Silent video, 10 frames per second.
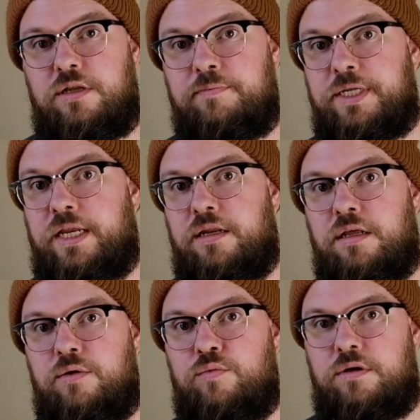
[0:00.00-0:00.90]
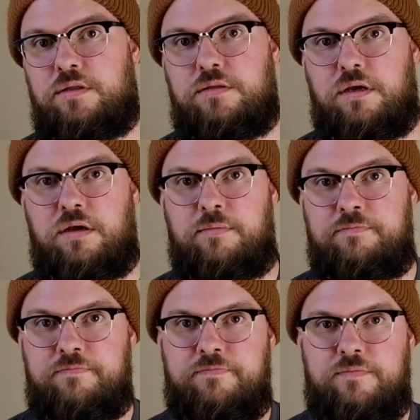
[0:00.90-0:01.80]
updated it with
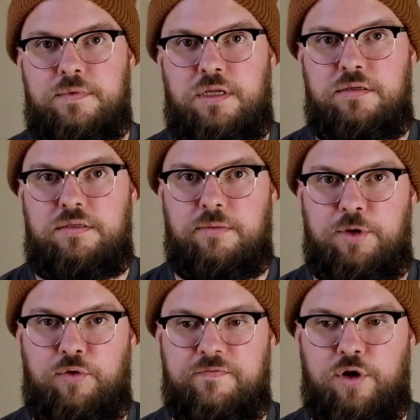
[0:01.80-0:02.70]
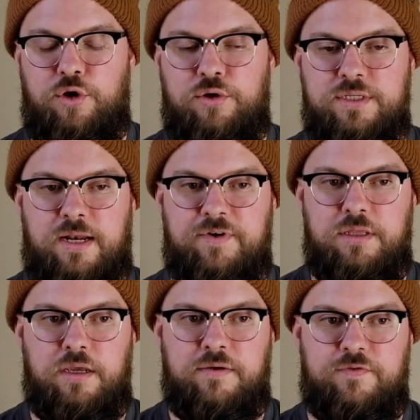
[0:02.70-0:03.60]
some new photos and
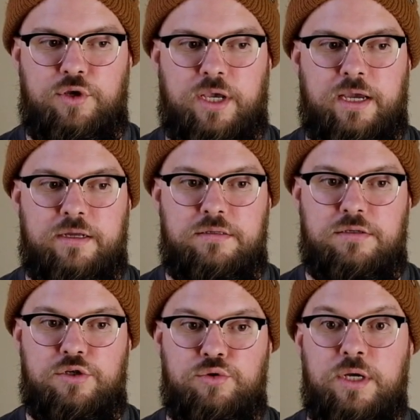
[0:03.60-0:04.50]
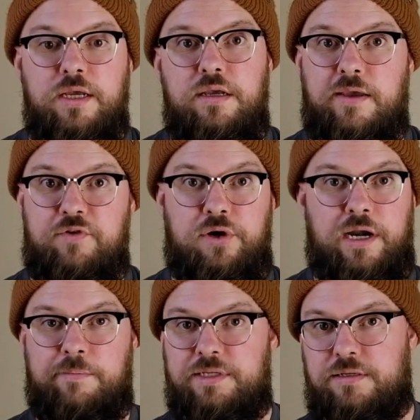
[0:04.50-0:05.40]
everything for you guys. So if you're
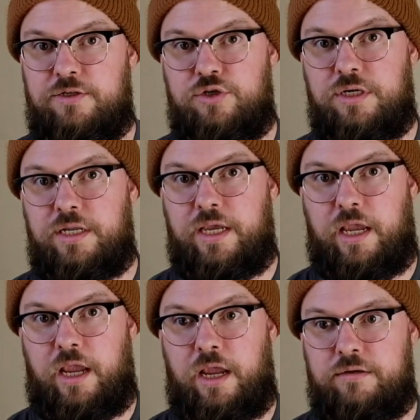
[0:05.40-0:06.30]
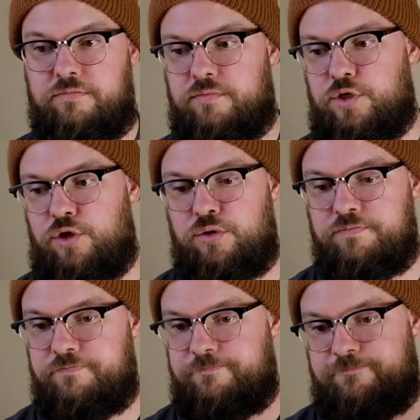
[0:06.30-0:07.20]
in a position and, you know,
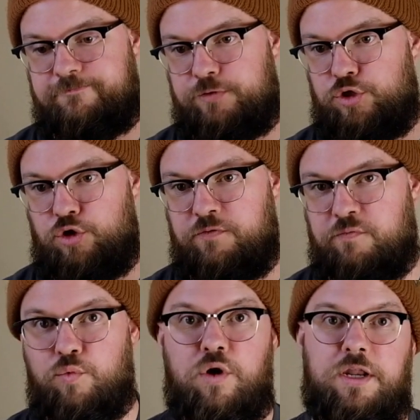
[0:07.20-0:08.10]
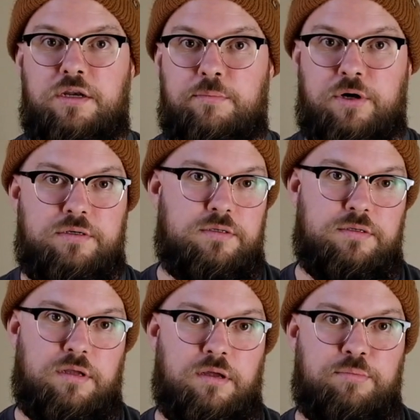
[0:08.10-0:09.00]
you've wanted to purchase
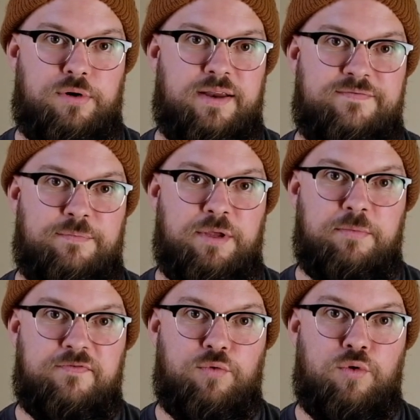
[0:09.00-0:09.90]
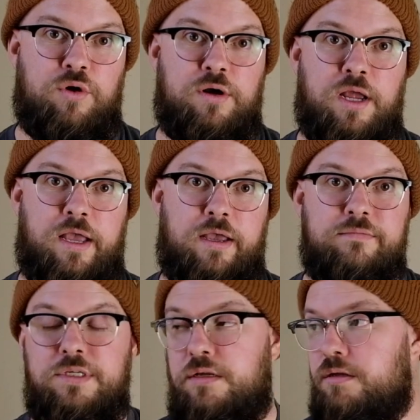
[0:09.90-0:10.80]
a print from me before,
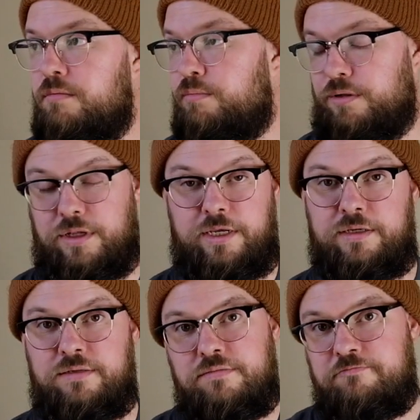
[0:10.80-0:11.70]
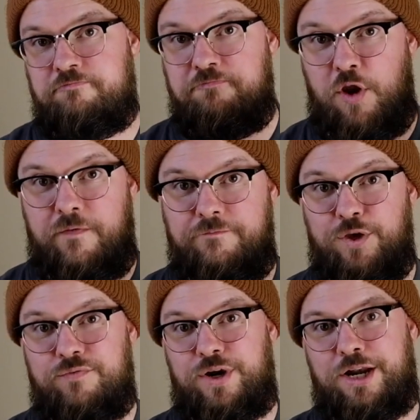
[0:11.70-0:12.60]
please
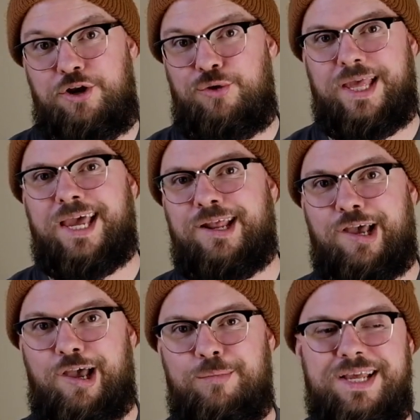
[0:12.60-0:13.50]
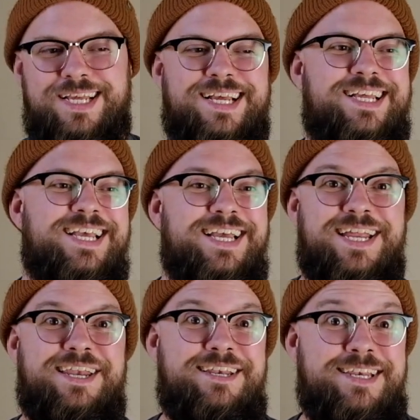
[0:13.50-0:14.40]
feel free to do that.
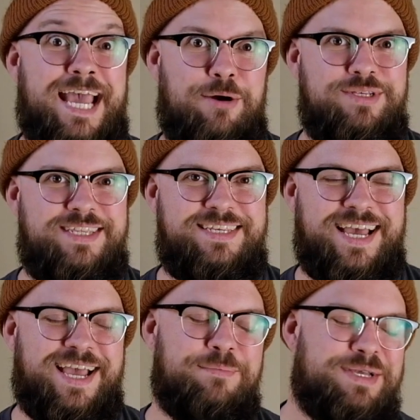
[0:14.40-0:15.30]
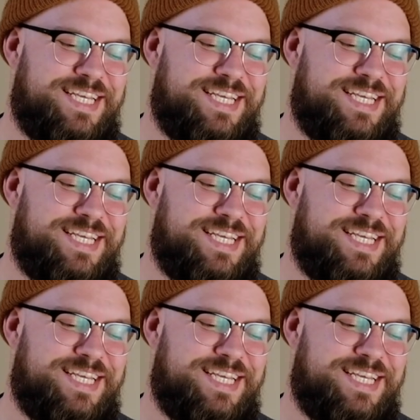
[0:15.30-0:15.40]
Now is the time.